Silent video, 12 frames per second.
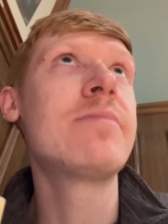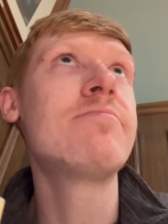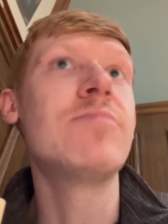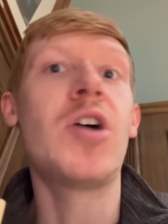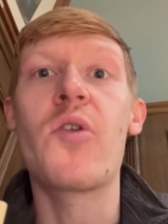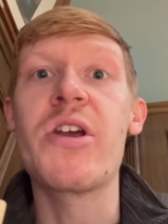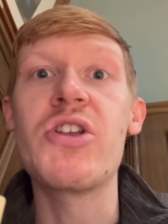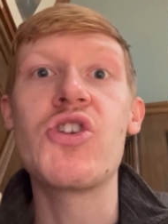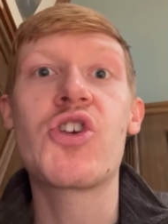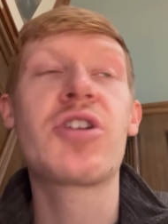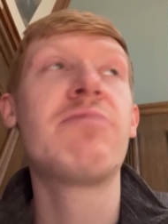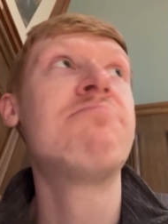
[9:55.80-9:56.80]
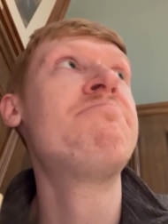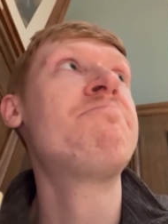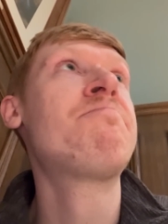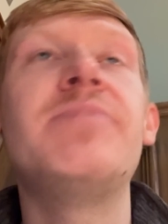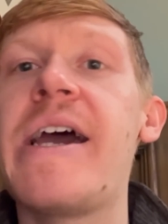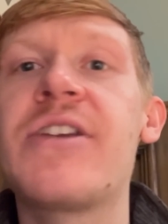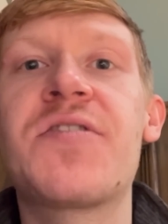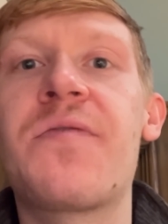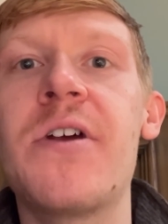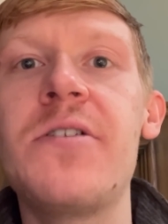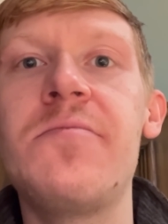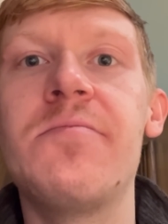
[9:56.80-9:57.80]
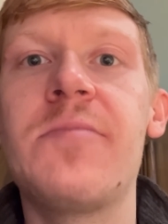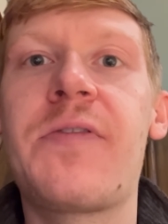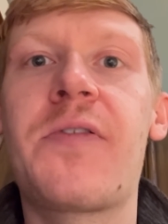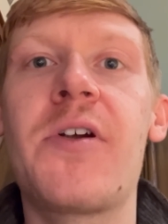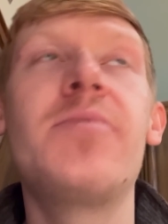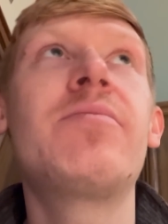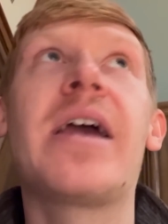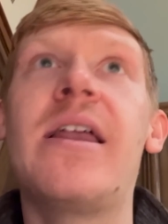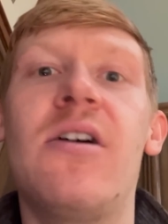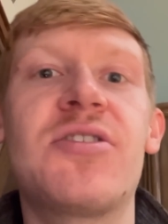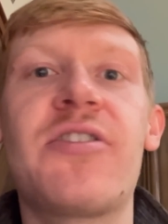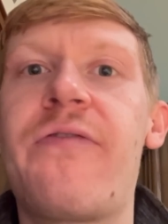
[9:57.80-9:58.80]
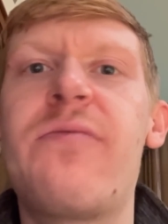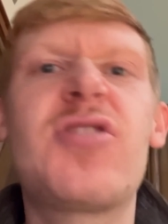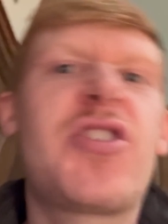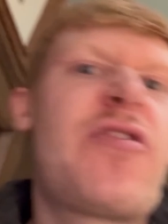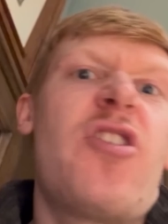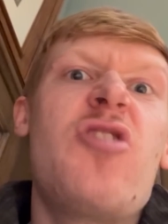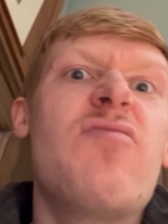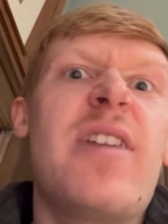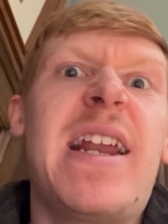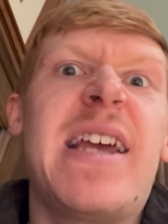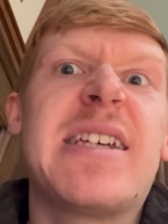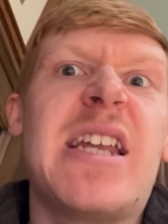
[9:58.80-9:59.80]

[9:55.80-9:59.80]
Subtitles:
Orange. Yeah, just fruit. fruit, getting lots of just fruit really, isn't